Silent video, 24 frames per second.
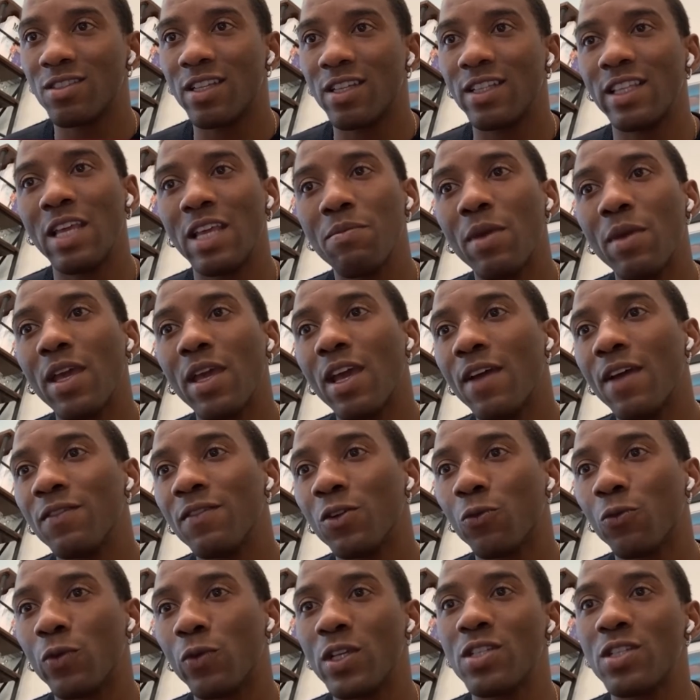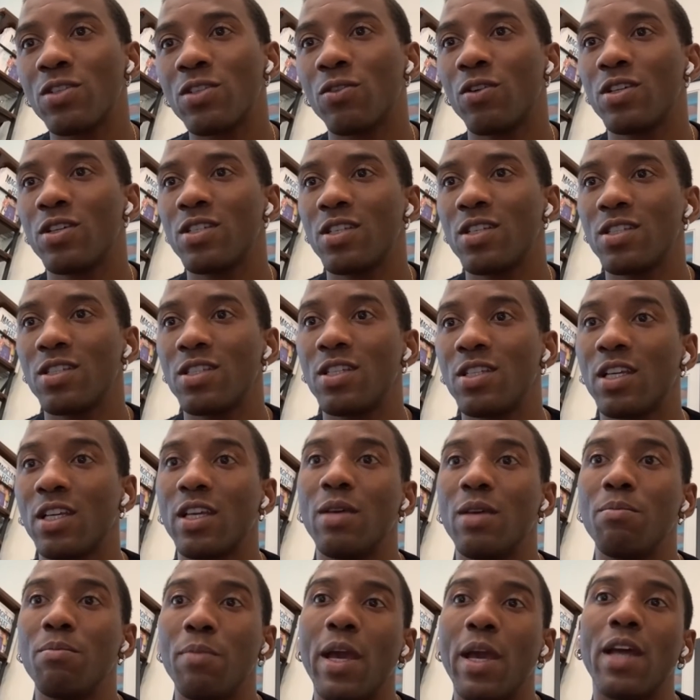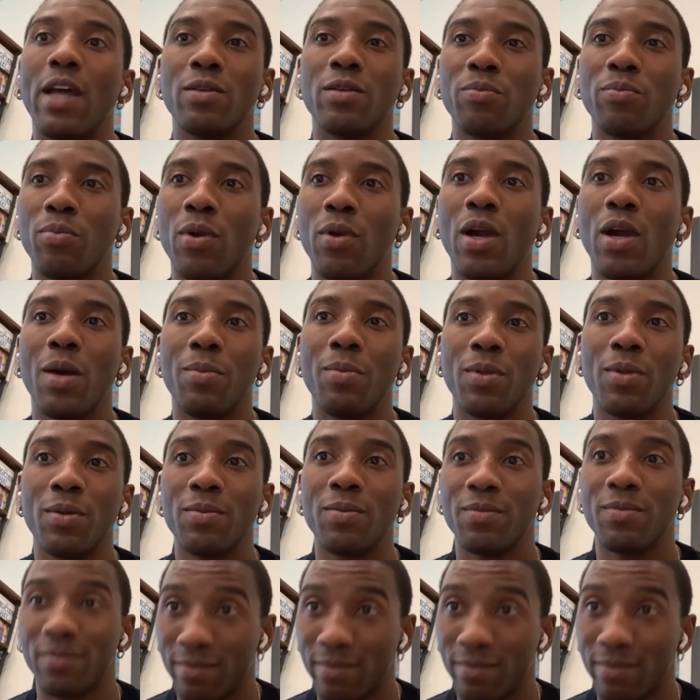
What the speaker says: that they may have the resources to combat the problem.